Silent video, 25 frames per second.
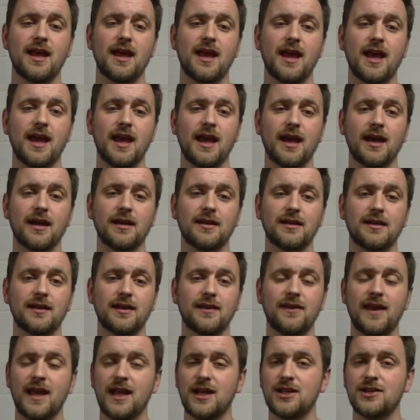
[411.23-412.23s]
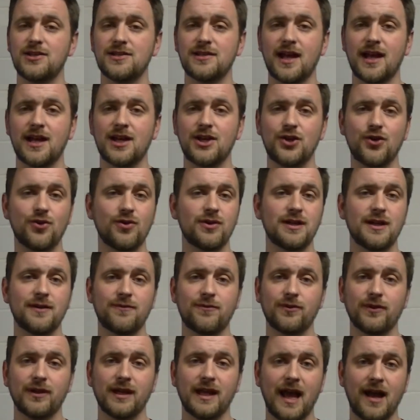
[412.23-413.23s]
and they decide to do it
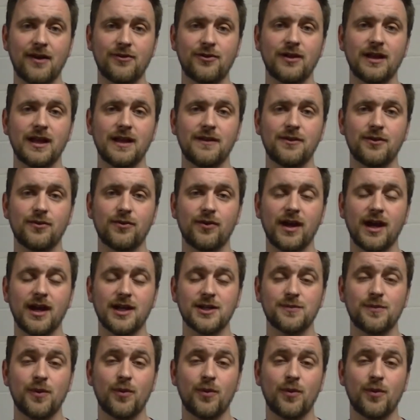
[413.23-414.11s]
differently after they leave the range.